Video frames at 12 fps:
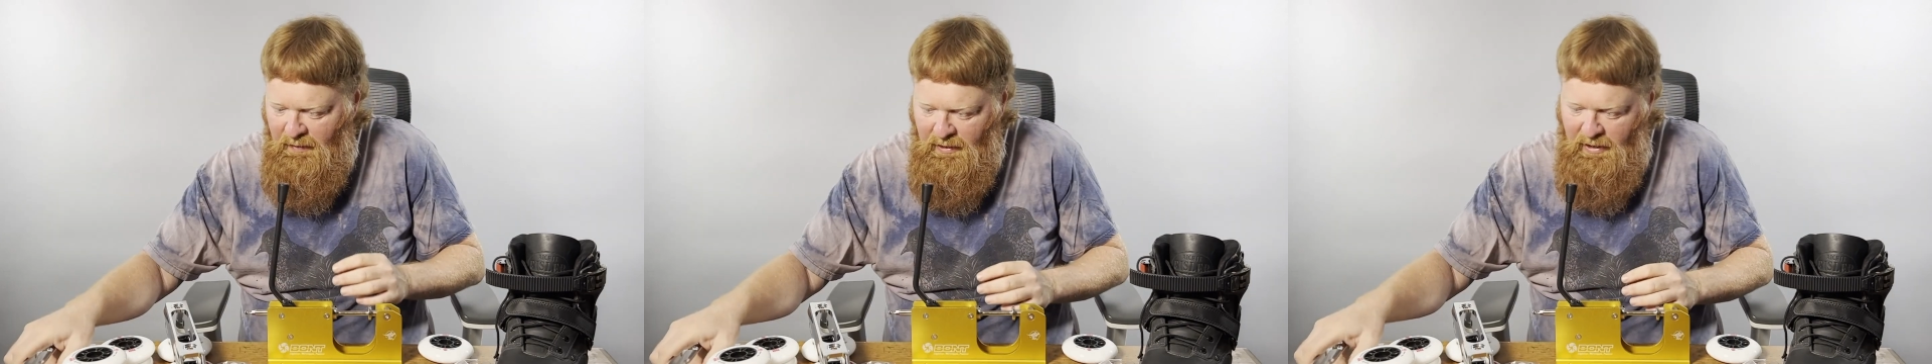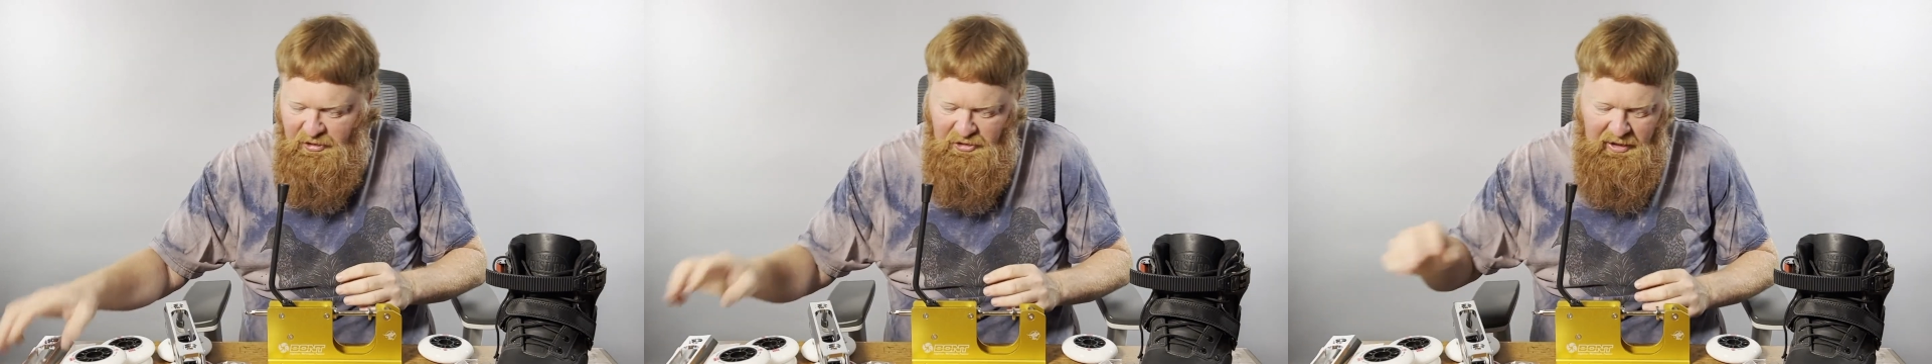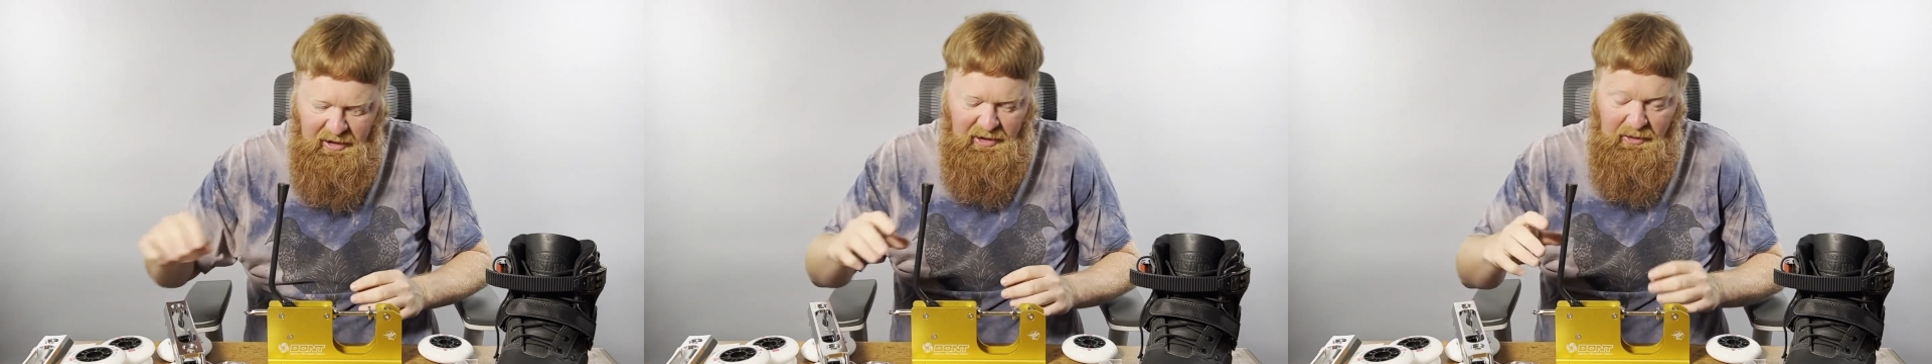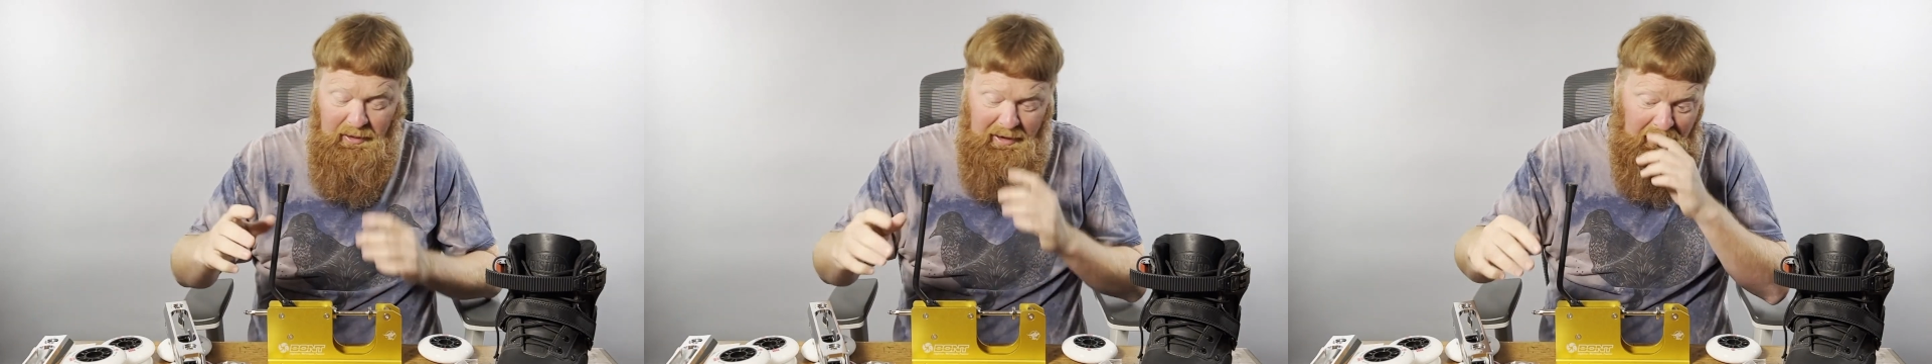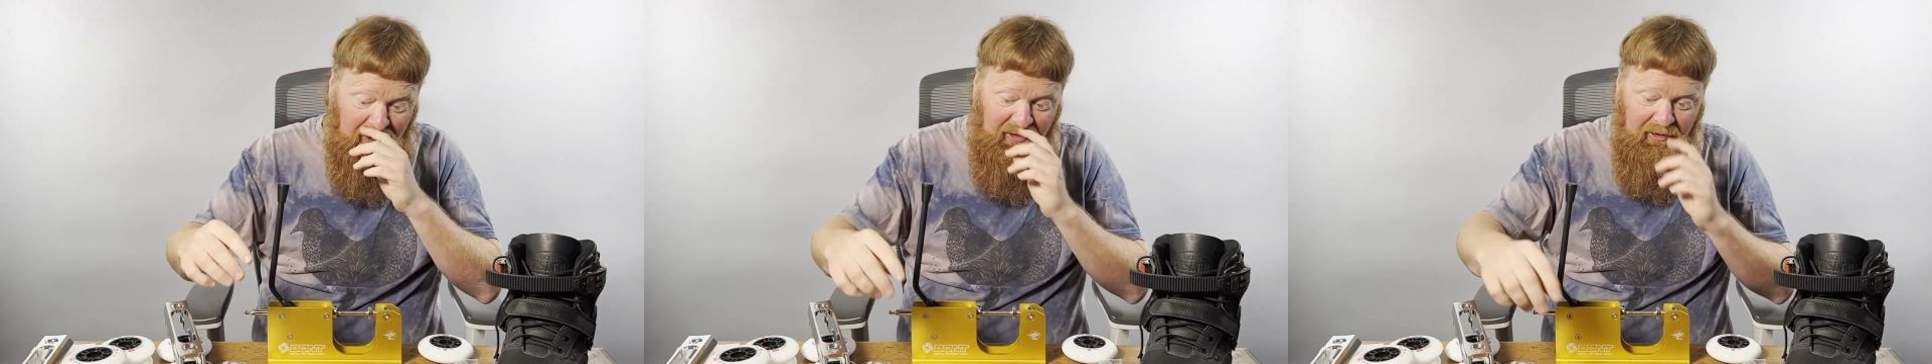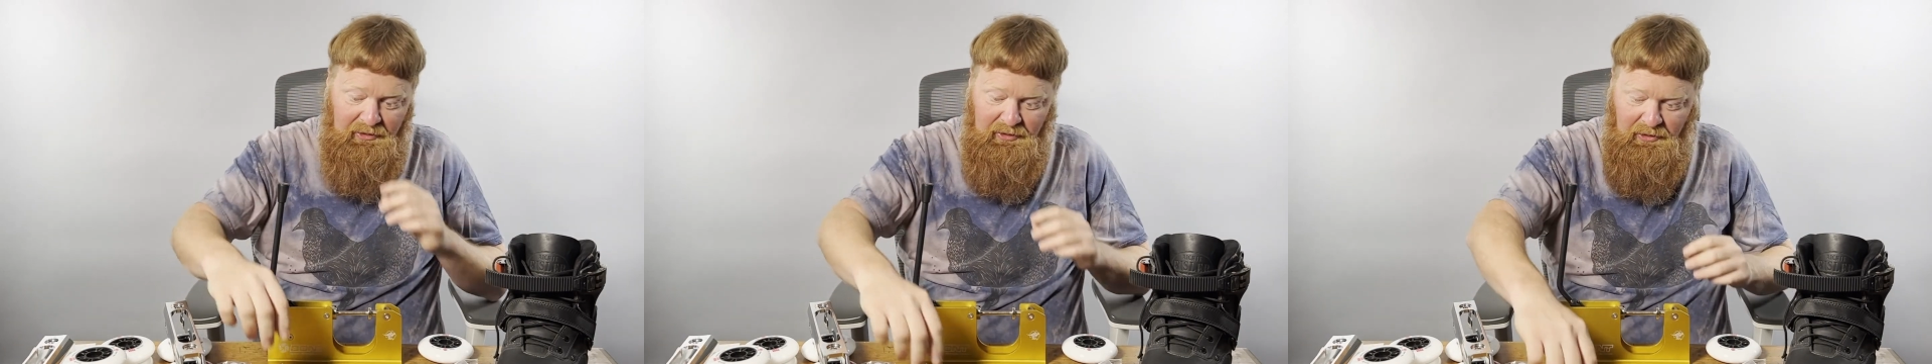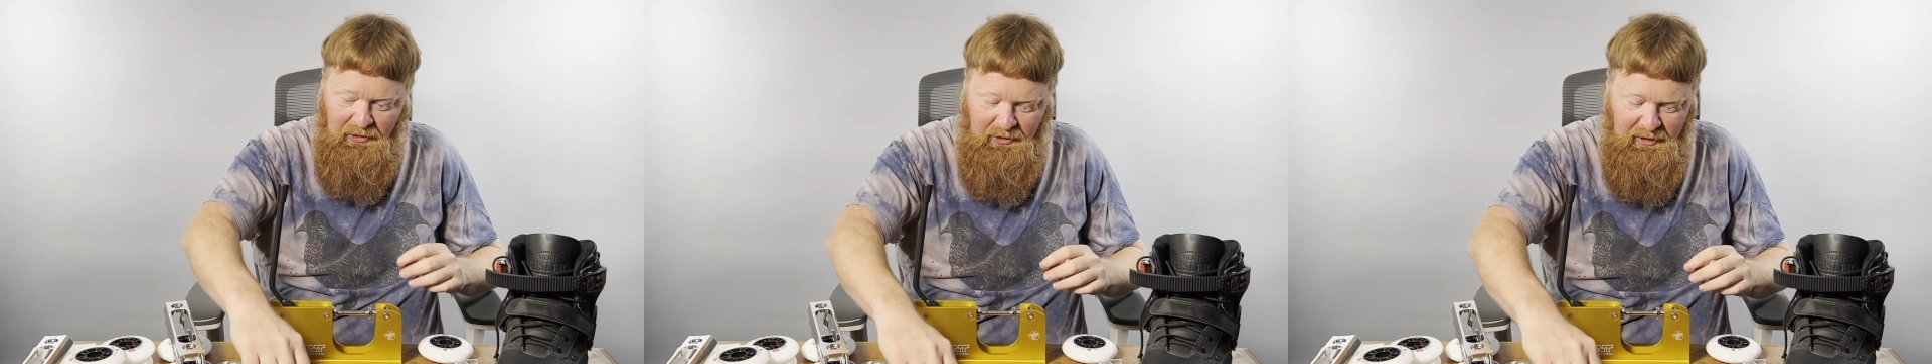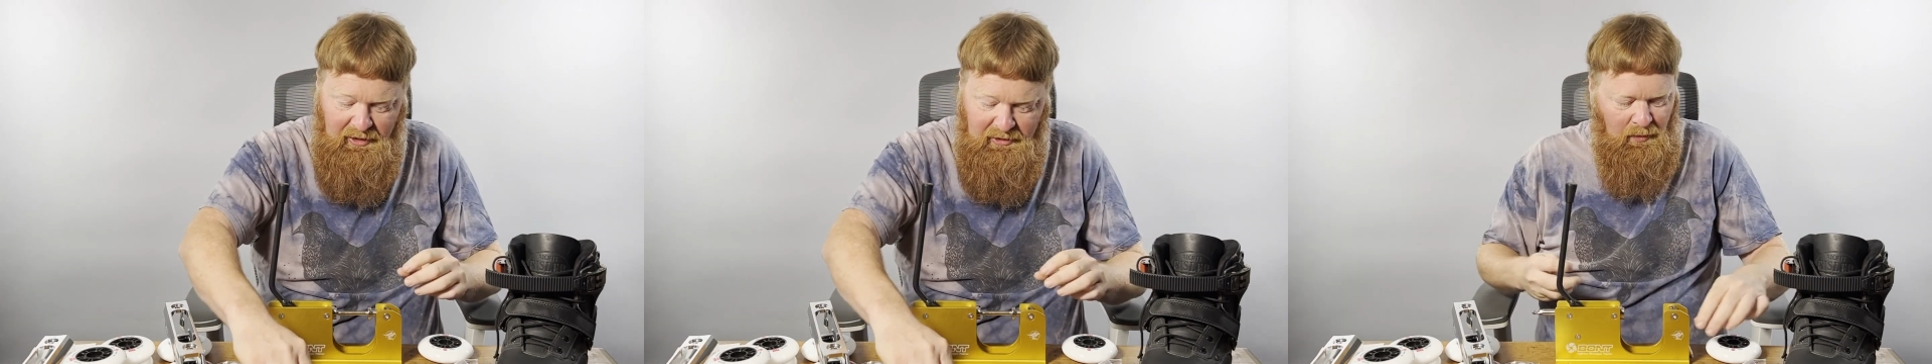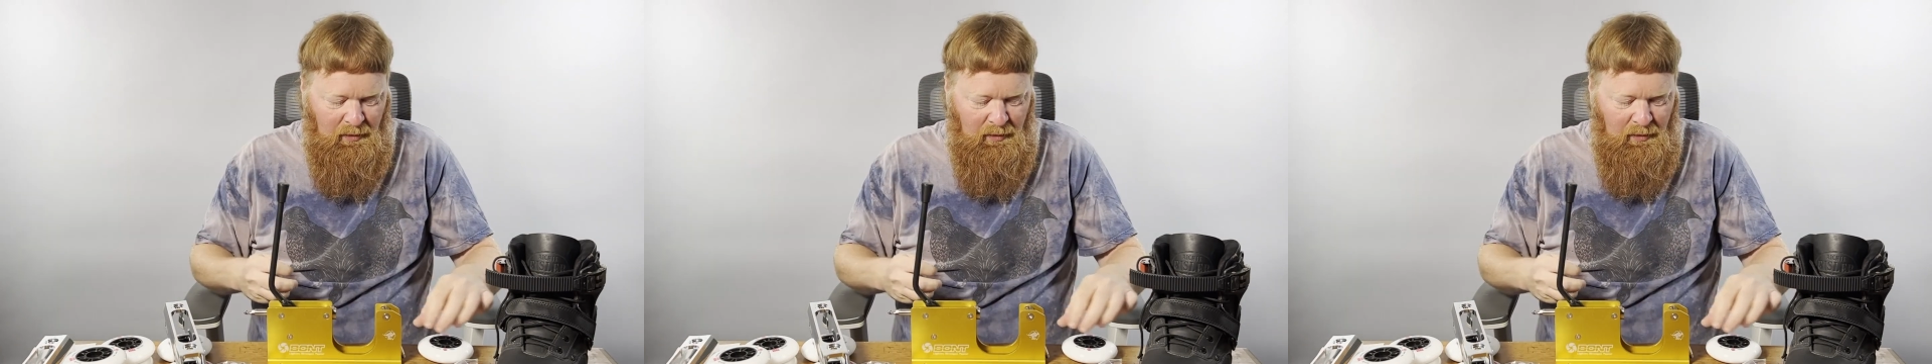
And check out how easy this goes together.